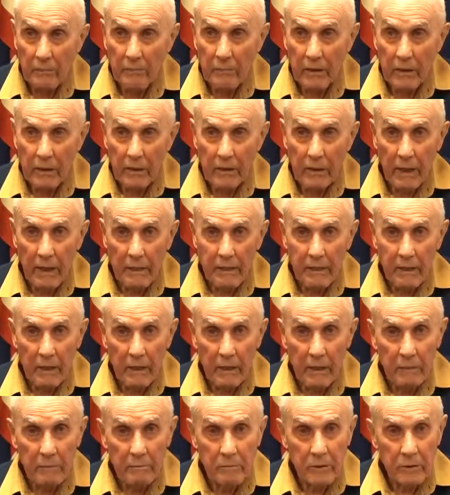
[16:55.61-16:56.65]
But in that
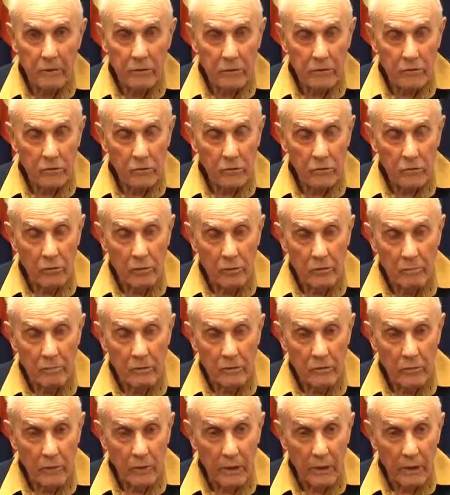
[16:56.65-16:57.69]
day and two in
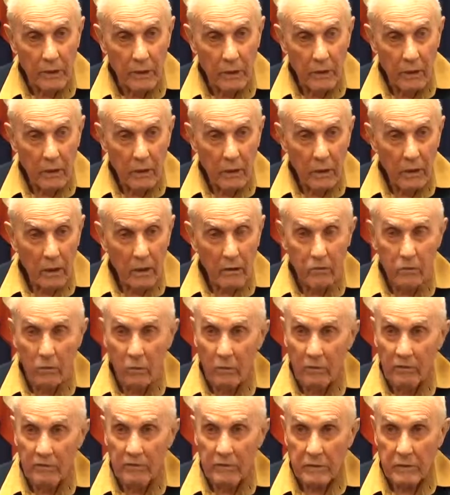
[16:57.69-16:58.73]
between, her
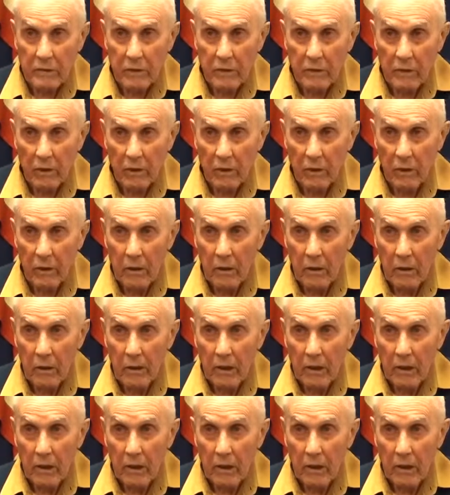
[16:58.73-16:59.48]
daughter visited her,